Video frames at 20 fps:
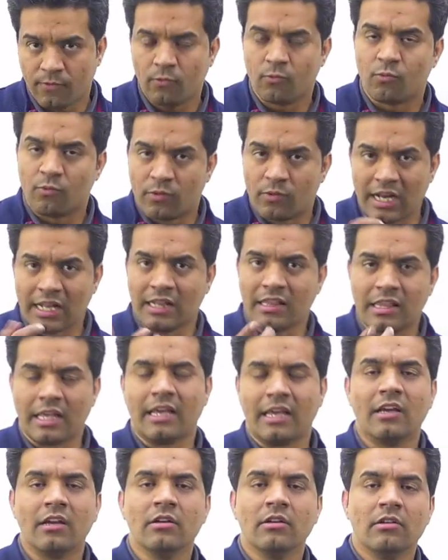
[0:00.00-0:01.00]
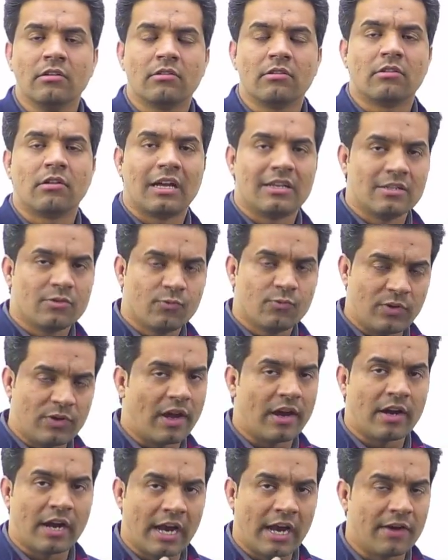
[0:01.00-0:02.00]
One thing we
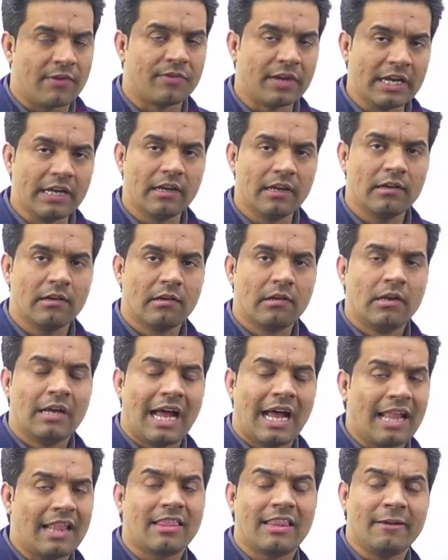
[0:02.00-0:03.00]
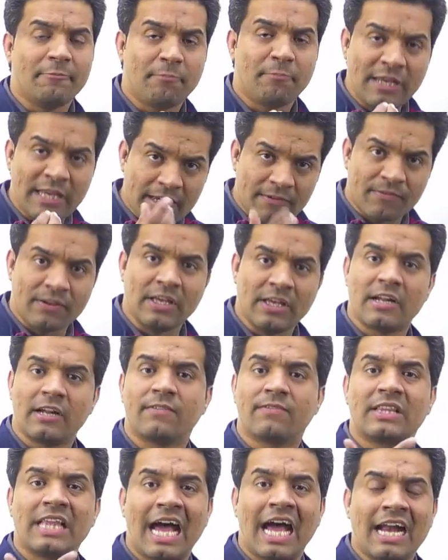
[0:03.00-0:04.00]
are having, and the behavior
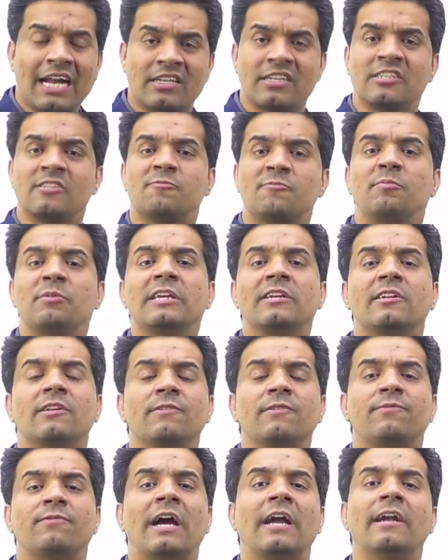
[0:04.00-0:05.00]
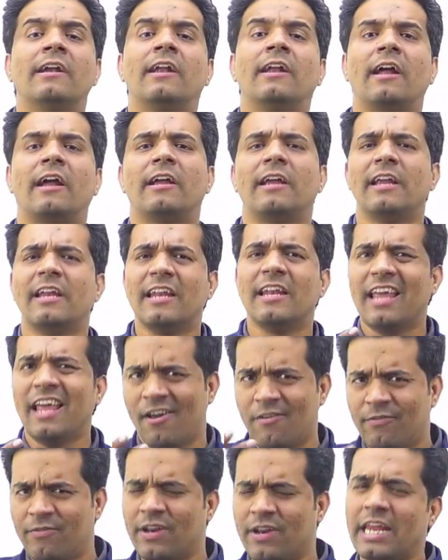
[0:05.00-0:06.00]
of that is being defined in
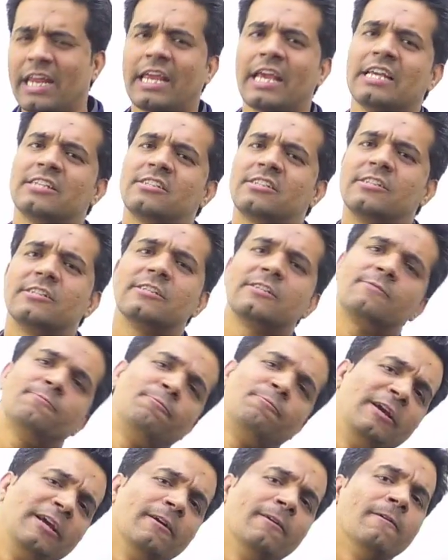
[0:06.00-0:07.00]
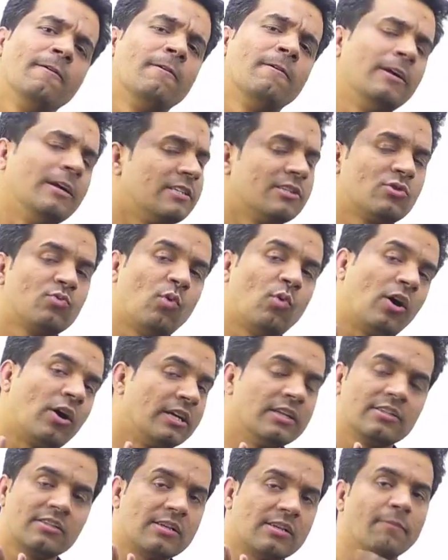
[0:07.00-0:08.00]
every case. It is
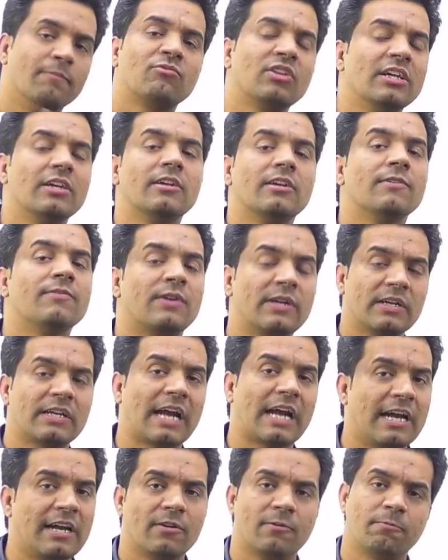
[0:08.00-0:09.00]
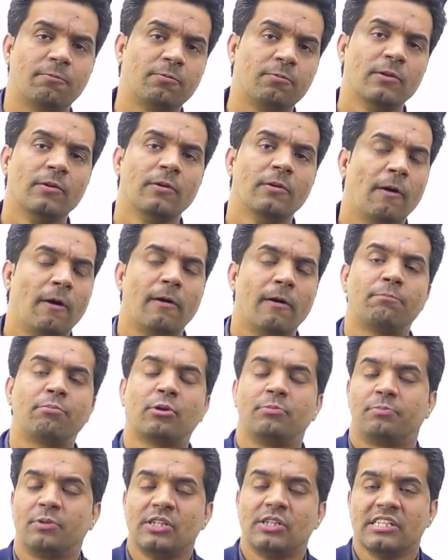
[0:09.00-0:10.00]
working something different kind of
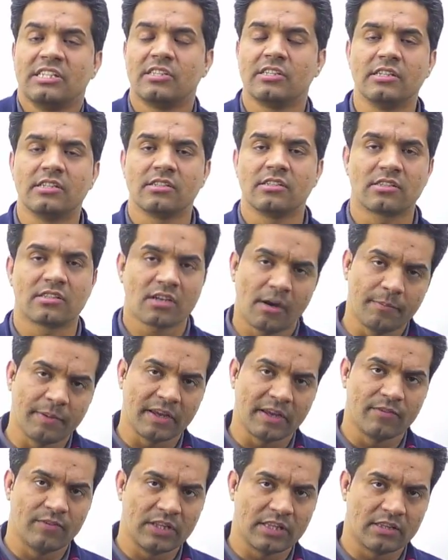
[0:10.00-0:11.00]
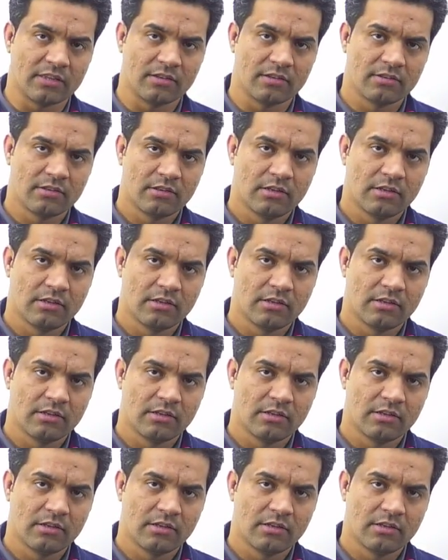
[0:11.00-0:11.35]
properties it is coming with,